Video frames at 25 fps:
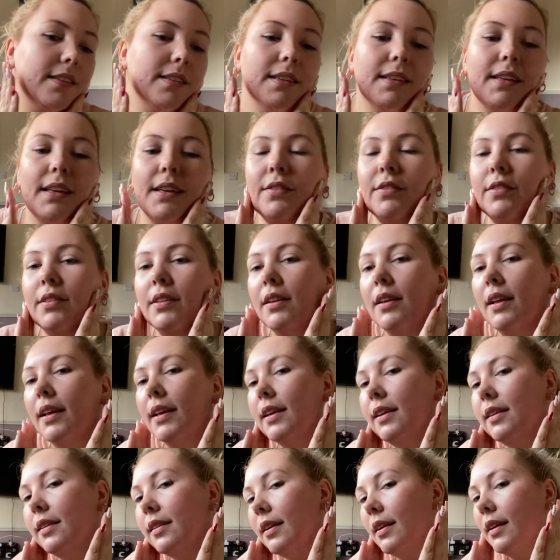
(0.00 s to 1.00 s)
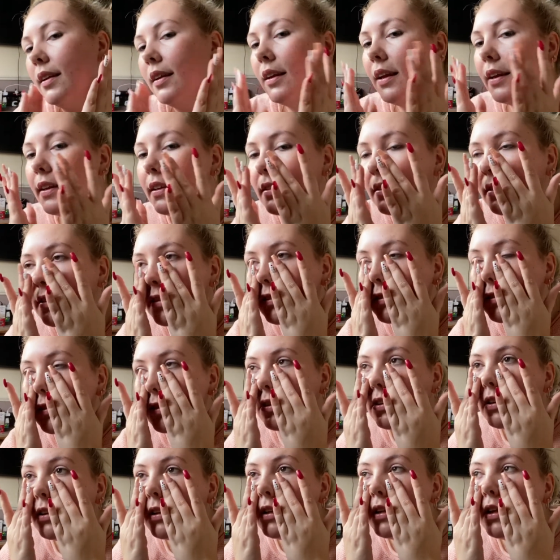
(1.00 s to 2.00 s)
It gives a like nice
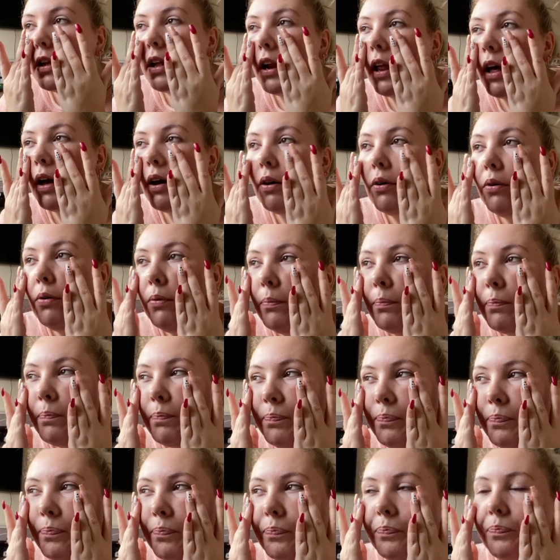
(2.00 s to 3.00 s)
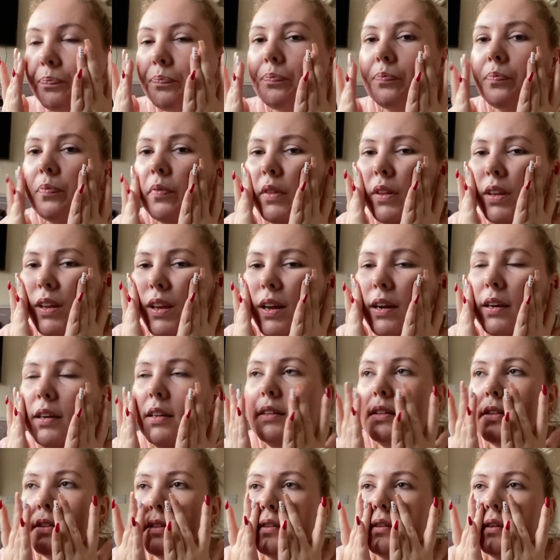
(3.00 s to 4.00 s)
subtle glow, and
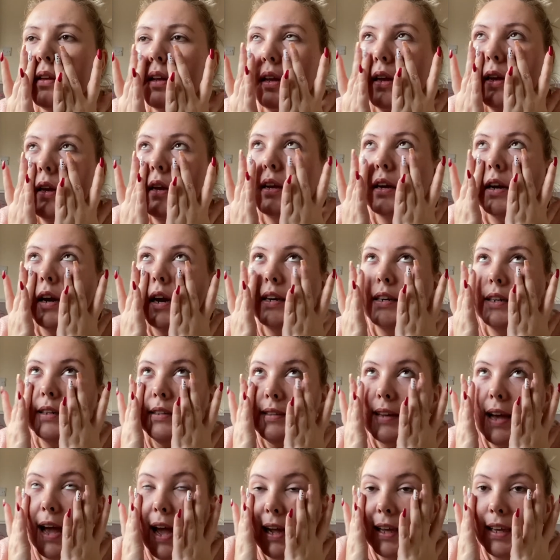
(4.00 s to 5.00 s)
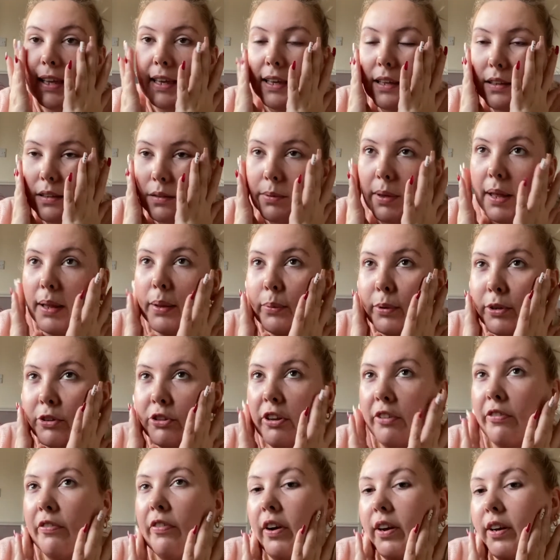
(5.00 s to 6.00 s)
it's kind of tacky as well, which I
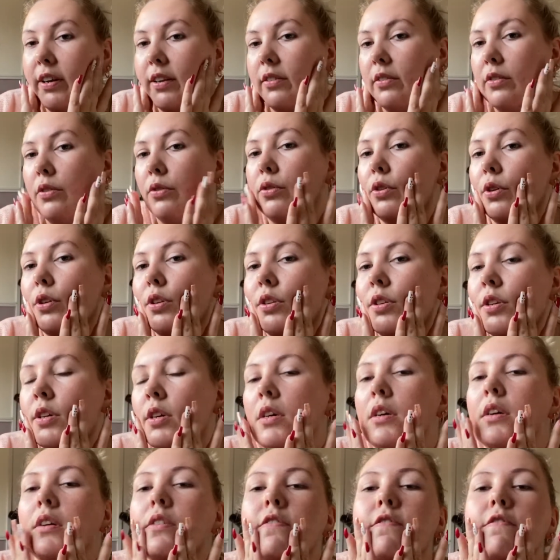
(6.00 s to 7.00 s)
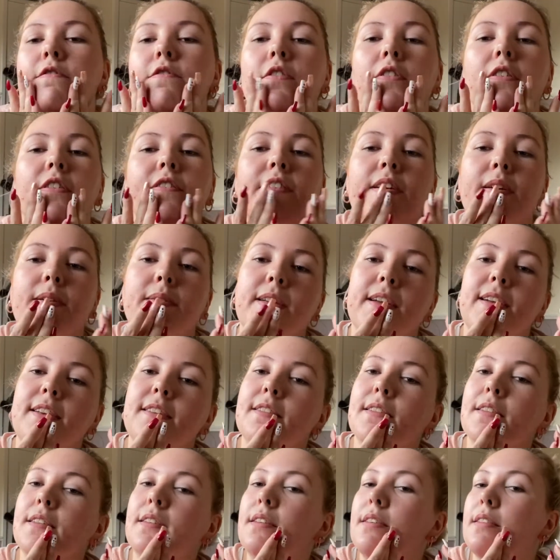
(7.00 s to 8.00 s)
find is good for
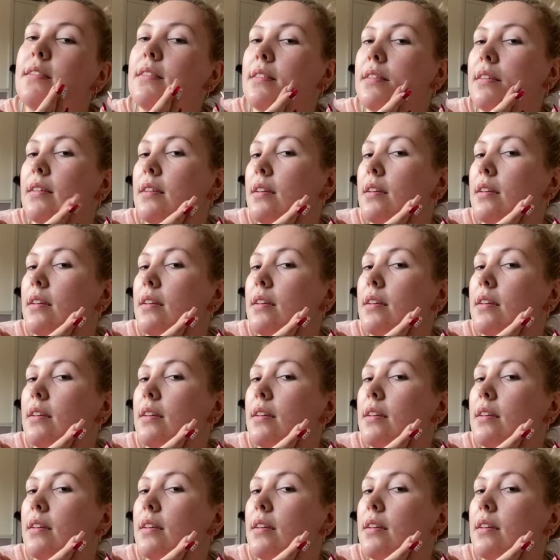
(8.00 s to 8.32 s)
foundations.